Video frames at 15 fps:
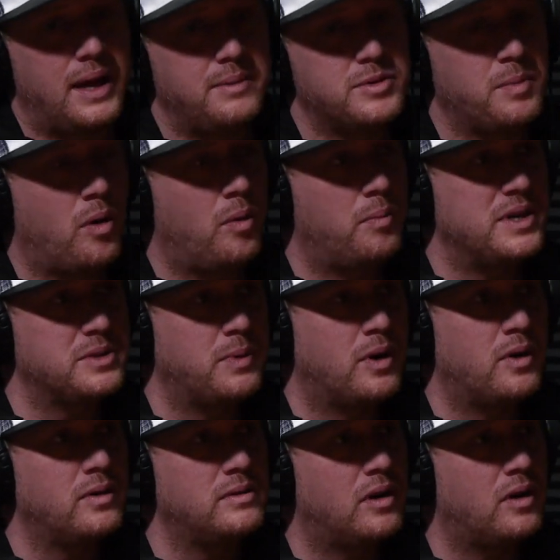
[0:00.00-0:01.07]
small, miss
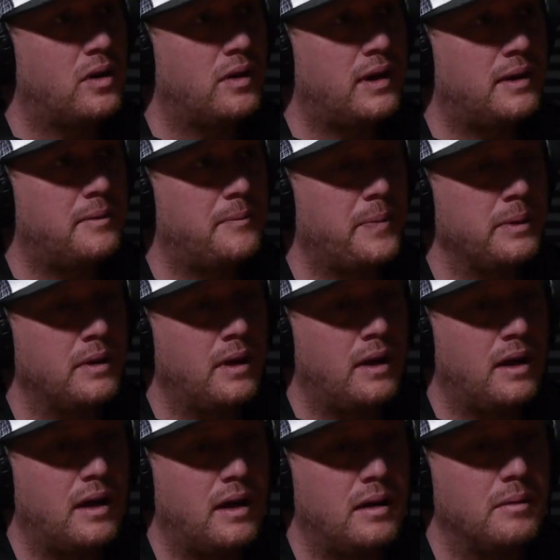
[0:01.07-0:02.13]
small, all
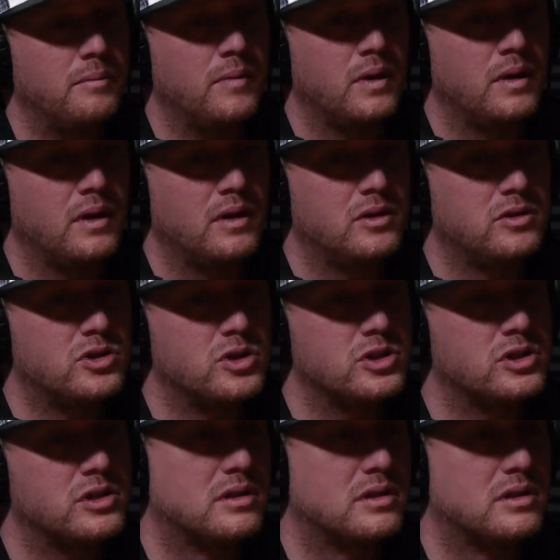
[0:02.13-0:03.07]
that. Just